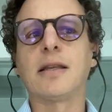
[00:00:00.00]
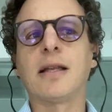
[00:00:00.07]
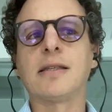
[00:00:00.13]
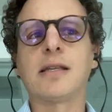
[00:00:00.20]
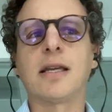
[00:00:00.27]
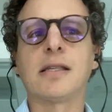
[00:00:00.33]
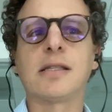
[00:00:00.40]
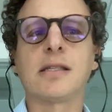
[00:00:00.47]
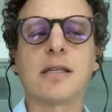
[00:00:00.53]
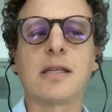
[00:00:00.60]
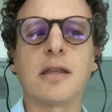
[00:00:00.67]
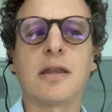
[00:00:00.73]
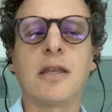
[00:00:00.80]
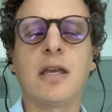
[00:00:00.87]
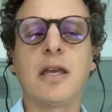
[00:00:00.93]
And
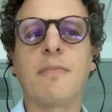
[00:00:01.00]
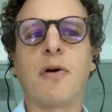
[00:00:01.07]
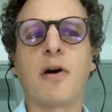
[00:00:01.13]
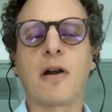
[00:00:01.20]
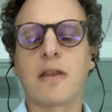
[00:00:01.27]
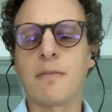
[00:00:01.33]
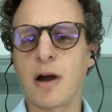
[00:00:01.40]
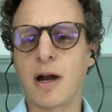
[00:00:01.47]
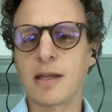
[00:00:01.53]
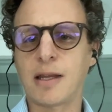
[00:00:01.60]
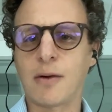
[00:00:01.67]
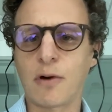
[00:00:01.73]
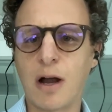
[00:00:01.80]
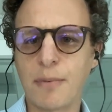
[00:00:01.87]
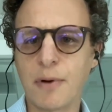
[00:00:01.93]
since the part of the market
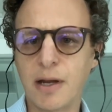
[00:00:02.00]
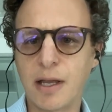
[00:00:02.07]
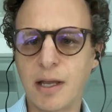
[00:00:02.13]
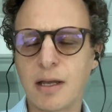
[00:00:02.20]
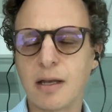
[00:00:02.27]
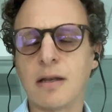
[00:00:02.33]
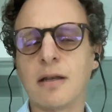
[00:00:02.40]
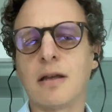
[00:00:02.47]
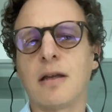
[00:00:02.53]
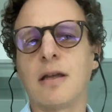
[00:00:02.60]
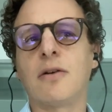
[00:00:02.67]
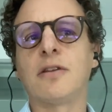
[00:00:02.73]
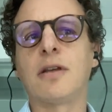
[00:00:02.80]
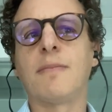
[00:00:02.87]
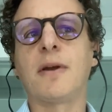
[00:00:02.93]
that we're operating in,
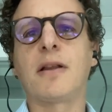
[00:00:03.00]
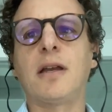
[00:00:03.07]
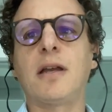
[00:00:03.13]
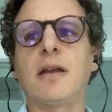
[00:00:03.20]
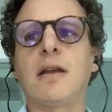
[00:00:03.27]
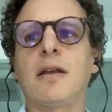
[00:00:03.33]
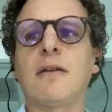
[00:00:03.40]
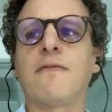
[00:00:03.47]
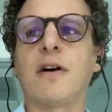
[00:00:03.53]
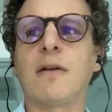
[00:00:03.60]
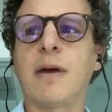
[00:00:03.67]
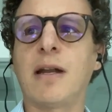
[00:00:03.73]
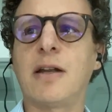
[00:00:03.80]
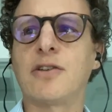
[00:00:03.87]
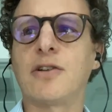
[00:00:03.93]
you know, typically
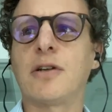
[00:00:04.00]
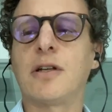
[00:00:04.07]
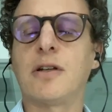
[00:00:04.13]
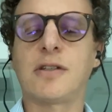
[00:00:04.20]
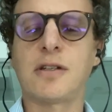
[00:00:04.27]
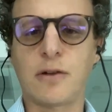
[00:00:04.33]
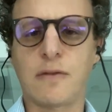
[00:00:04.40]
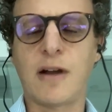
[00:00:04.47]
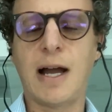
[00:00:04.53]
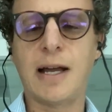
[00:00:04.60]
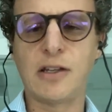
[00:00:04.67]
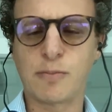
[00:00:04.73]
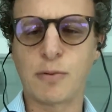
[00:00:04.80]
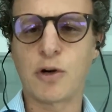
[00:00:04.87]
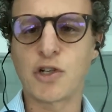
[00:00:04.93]
fund manager, it's a sort of high
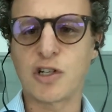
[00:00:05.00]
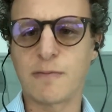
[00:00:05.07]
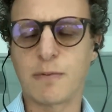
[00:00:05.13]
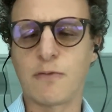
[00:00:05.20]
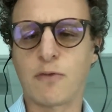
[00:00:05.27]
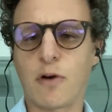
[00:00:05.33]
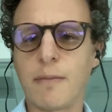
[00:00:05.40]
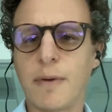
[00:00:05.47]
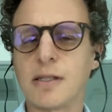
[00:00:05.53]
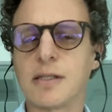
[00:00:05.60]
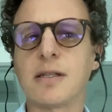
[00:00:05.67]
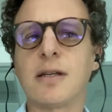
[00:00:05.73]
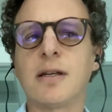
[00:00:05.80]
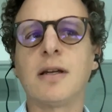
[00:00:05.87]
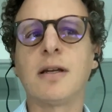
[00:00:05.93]
dispersion of
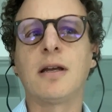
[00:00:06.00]
performance.